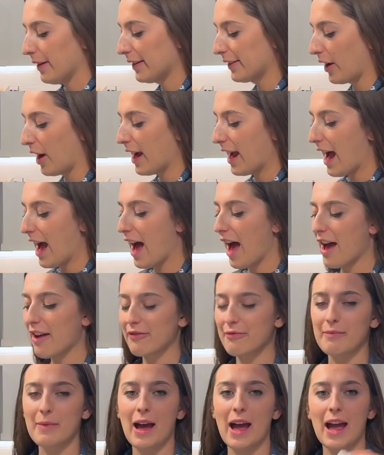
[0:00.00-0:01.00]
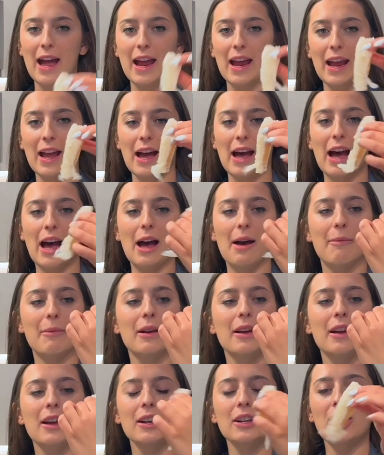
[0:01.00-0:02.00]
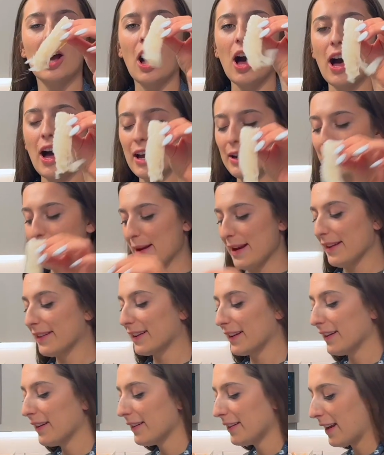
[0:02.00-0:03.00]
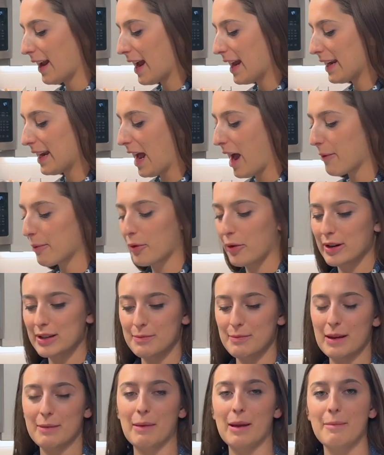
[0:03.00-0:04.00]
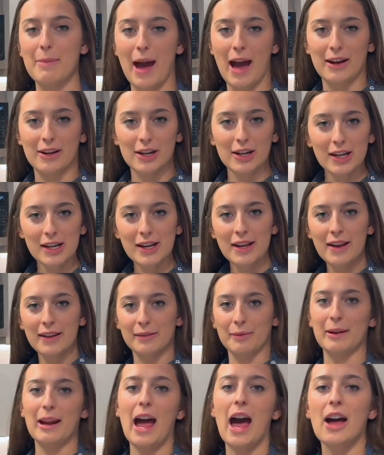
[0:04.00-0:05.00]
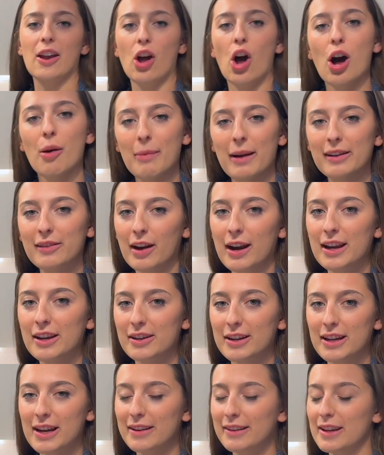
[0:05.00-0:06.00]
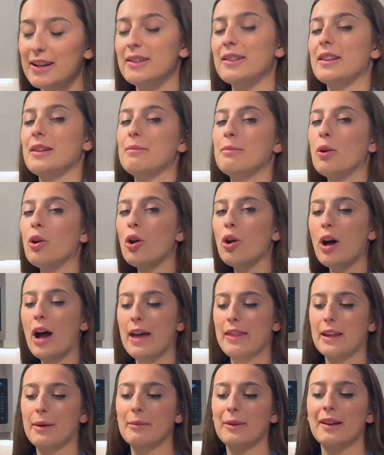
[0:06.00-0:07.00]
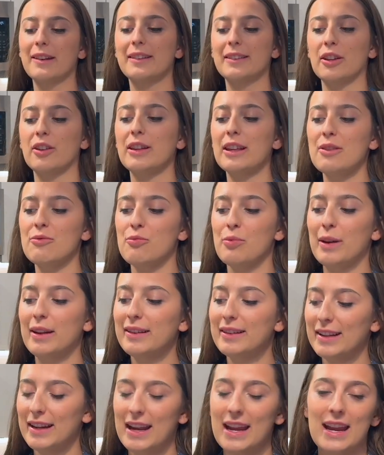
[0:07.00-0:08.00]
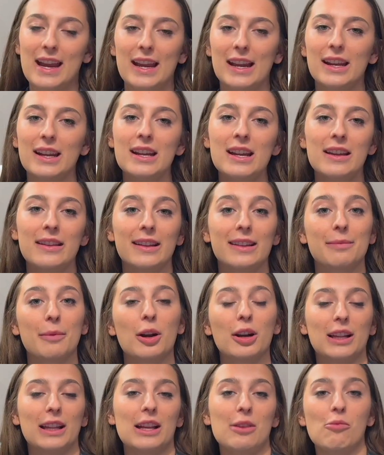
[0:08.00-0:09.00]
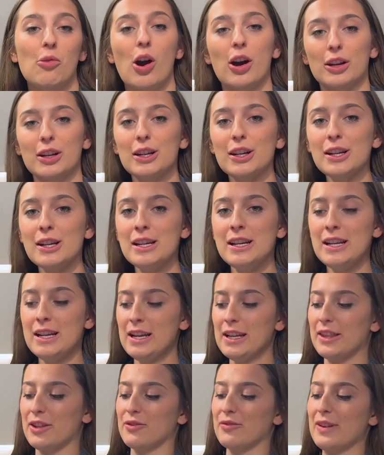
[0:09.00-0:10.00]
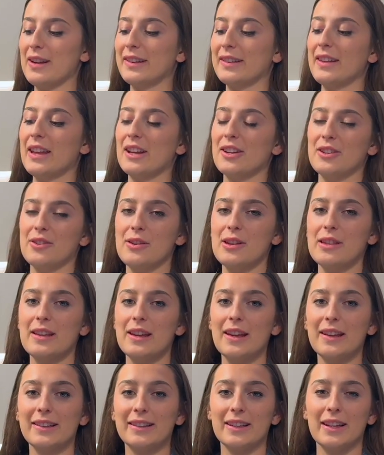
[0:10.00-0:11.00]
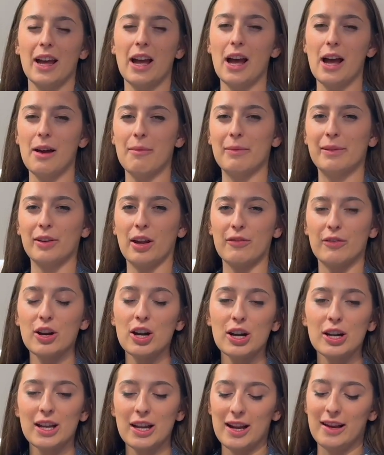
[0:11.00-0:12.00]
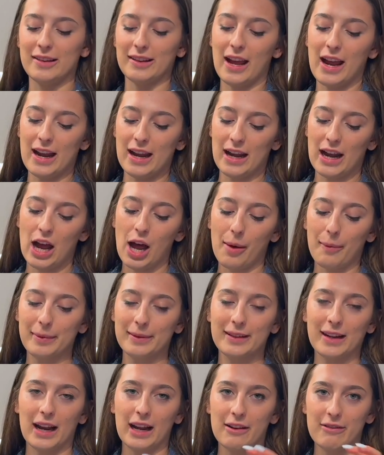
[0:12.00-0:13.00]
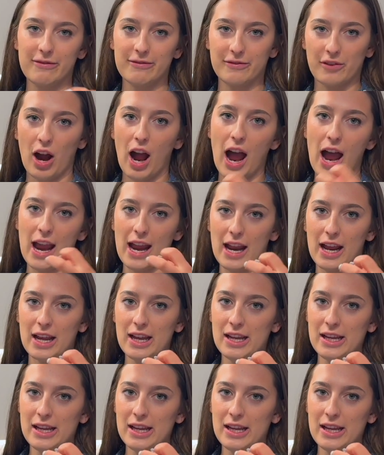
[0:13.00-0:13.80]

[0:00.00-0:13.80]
so I have my cod pieces, and now I'm going to make my batter. So I'm going to add all my dry ingredients into the bowl, and then I'm going to slowly whisk in the sparkling water. The reason that you're doing this, so I've heard, is that it helps kind of fry,